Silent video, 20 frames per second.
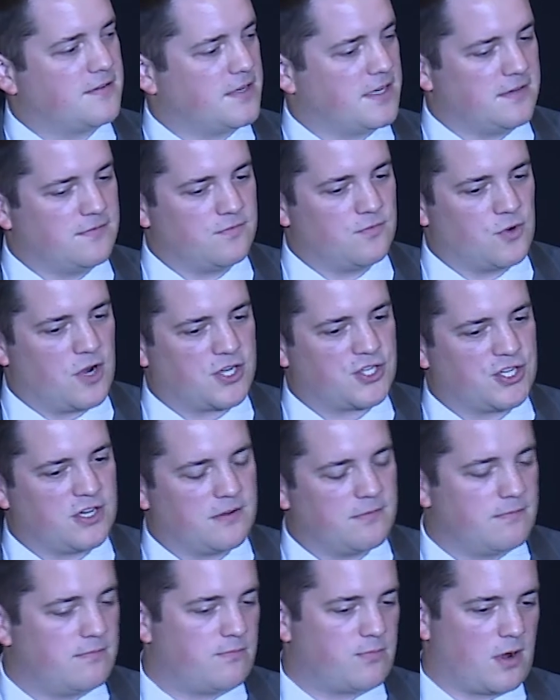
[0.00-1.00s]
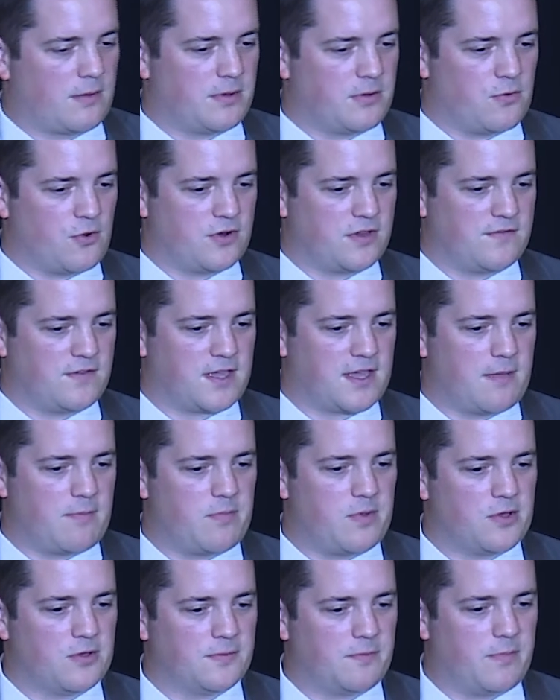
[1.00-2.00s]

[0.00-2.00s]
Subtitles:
in Russia probably won't even get built,